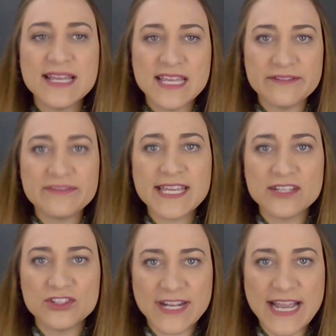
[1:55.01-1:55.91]
if they
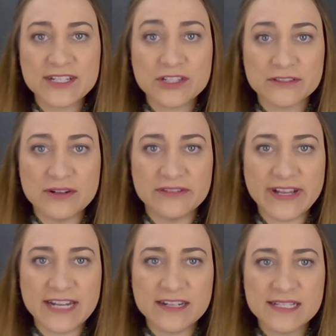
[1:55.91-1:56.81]
contract
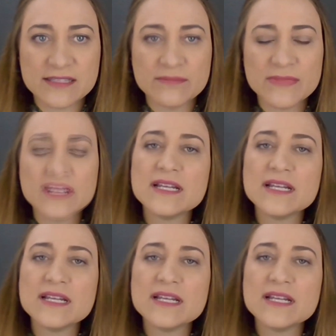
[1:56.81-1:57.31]
coronavirus,